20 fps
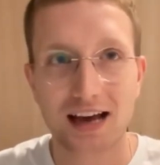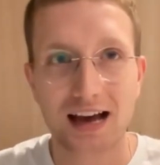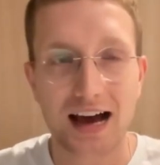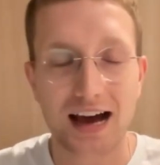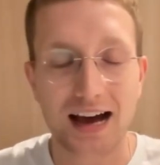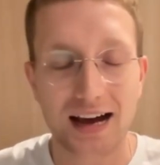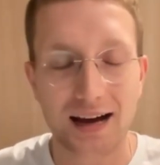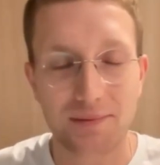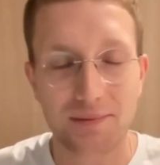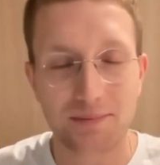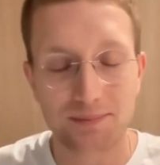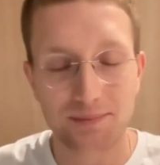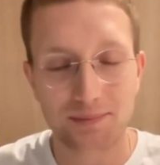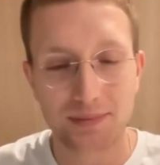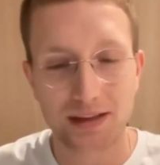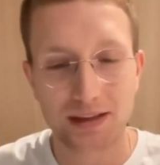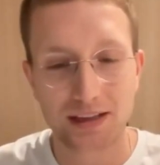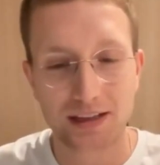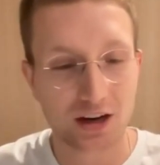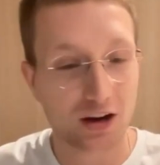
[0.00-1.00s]

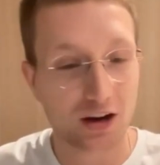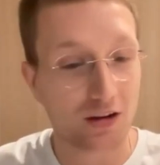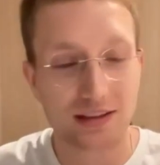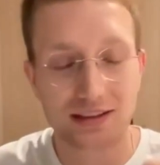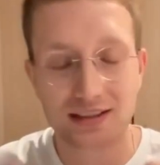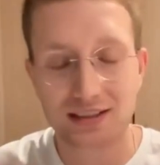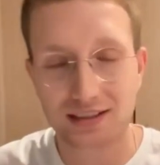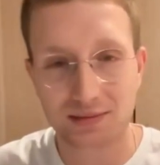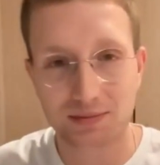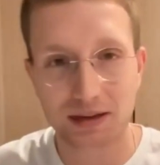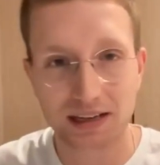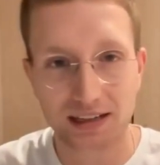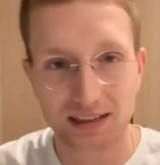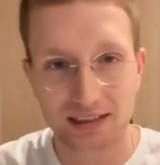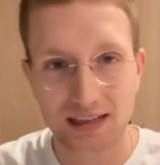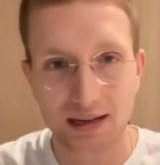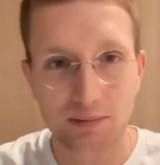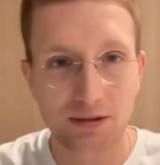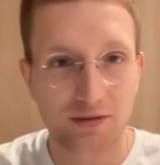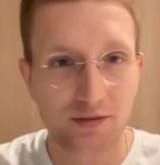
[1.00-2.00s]
This has been
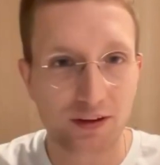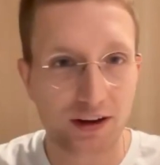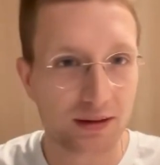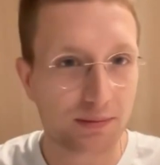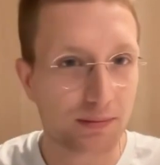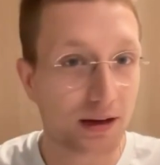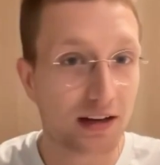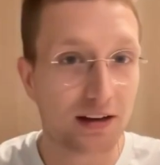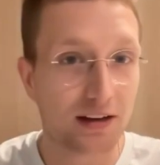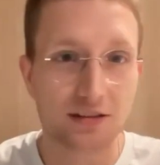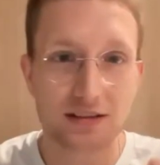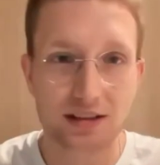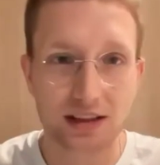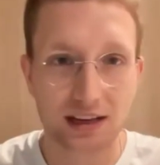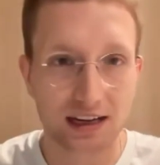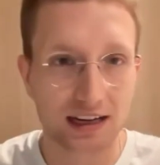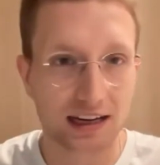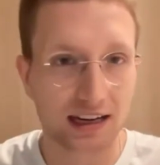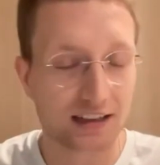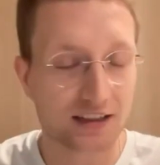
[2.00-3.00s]
exemplified by lots of the
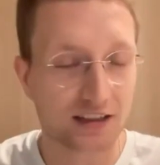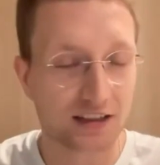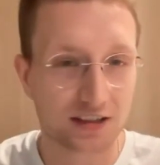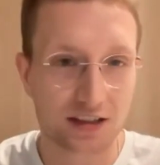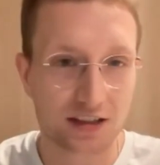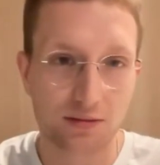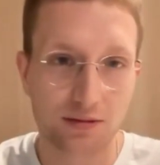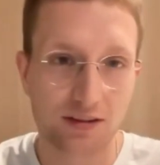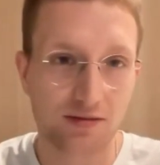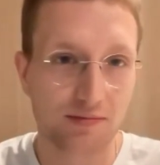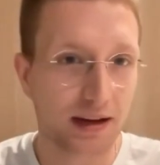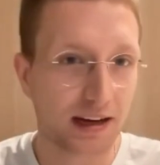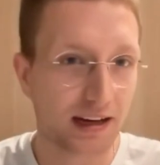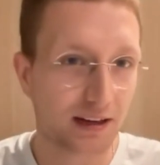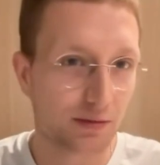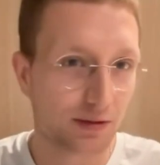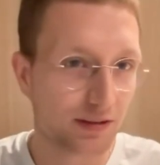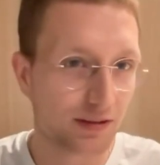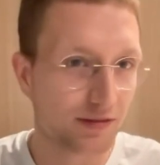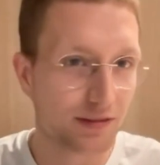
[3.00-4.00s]
collections that we've
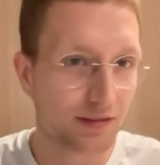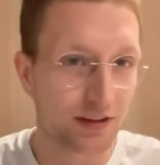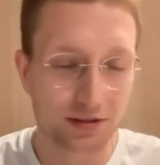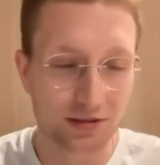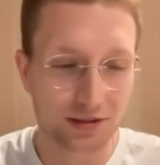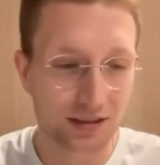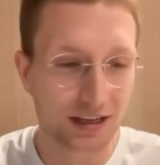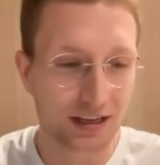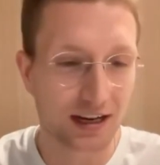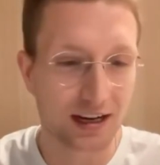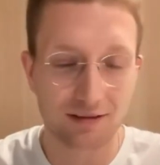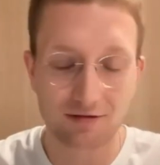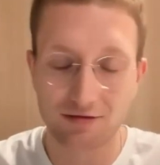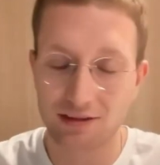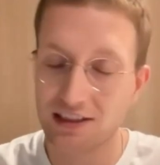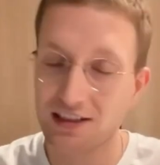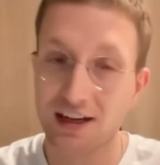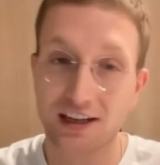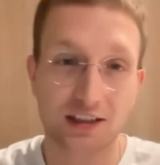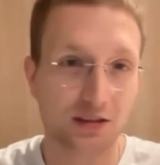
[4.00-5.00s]
made. We've used
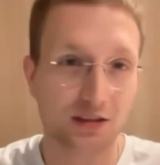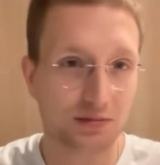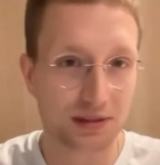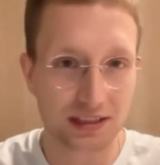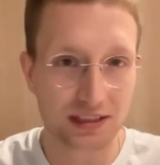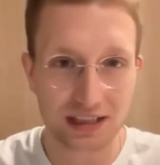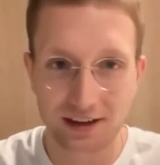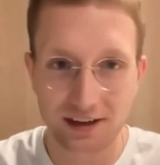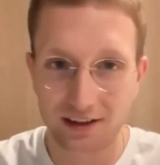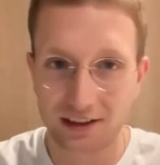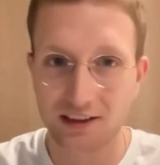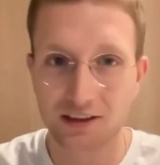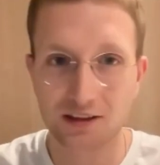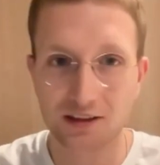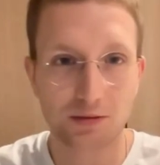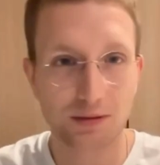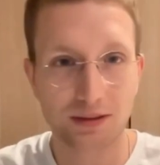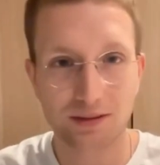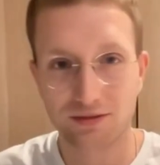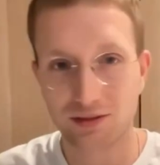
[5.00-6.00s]
recycled
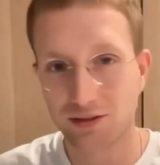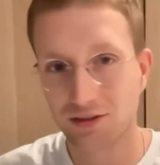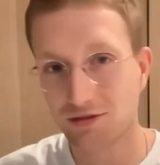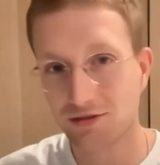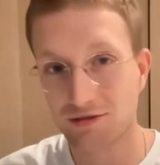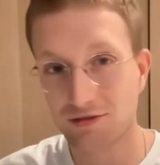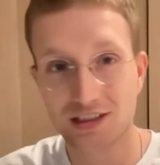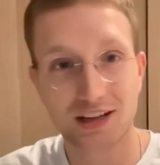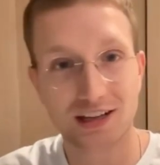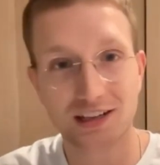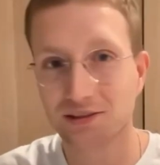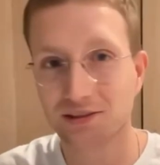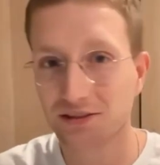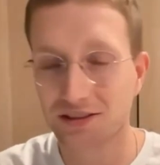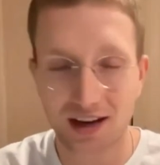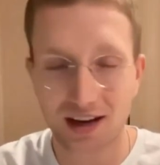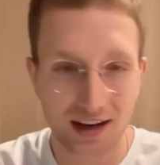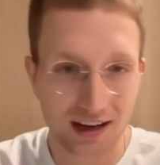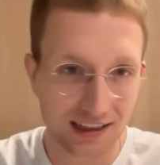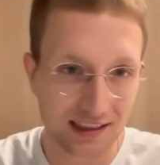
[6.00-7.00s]
material, we've used recycled
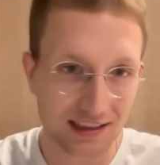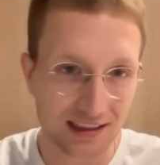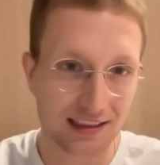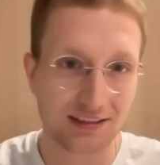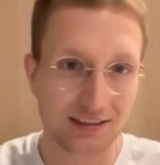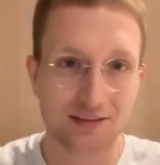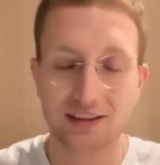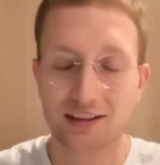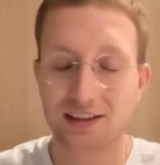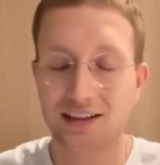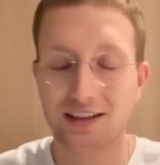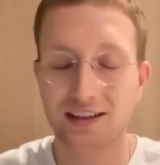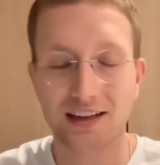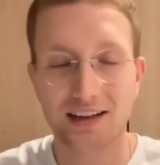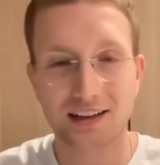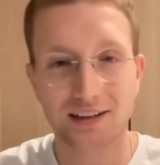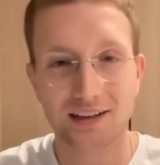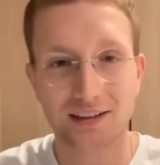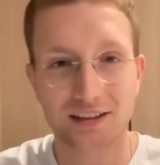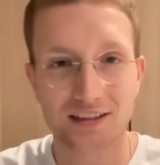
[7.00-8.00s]
dyes even,
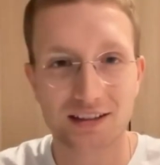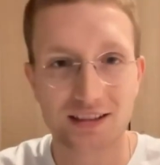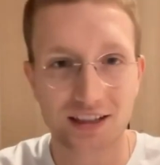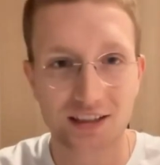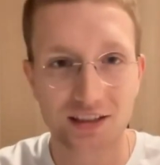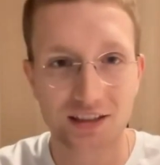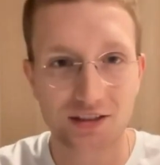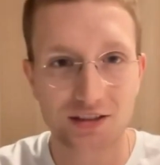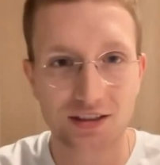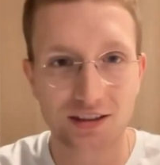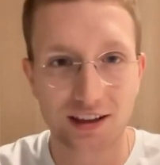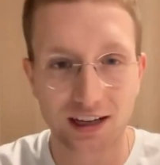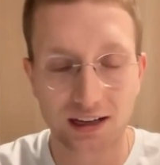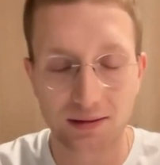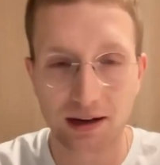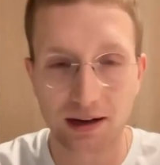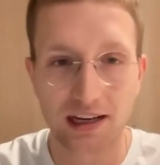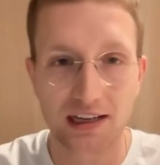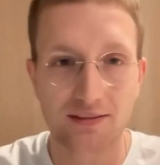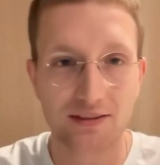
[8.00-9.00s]
and continue to think
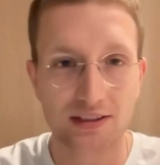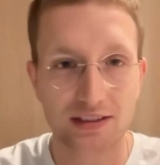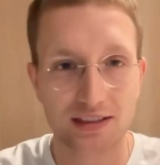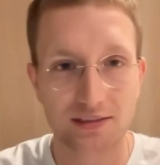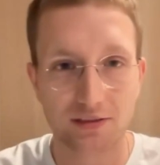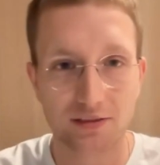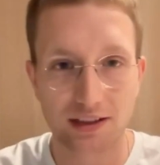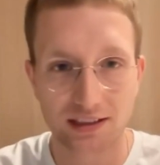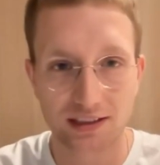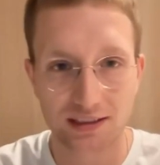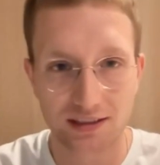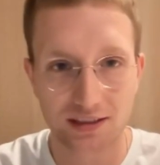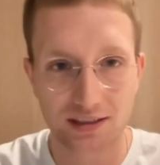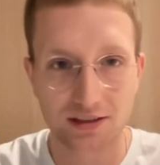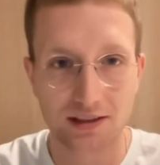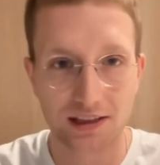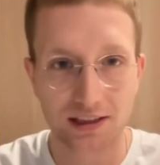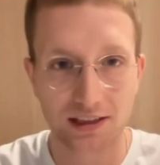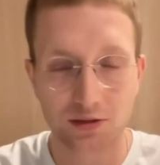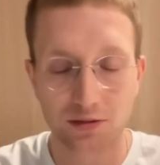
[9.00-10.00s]
about innovative ways to
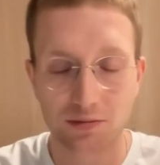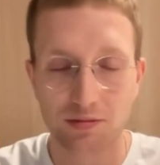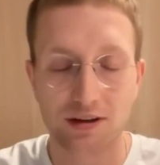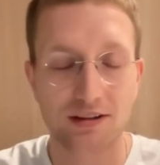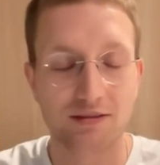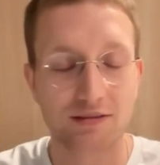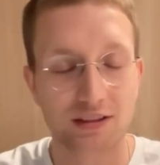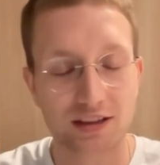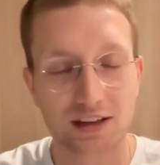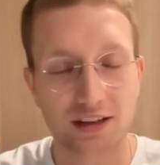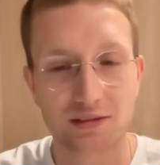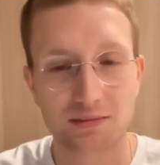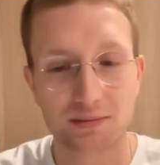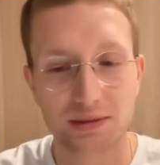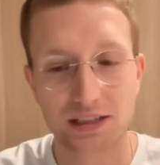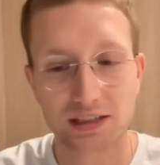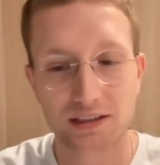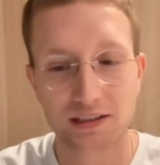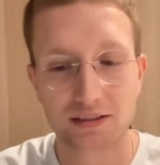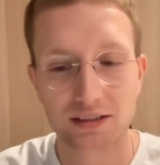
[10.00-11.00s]
incorporate recycled
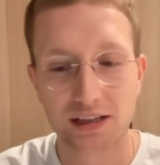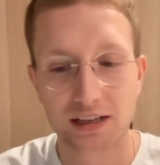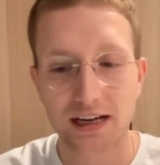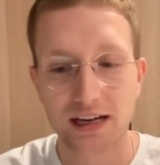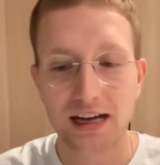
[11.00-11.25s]
materials.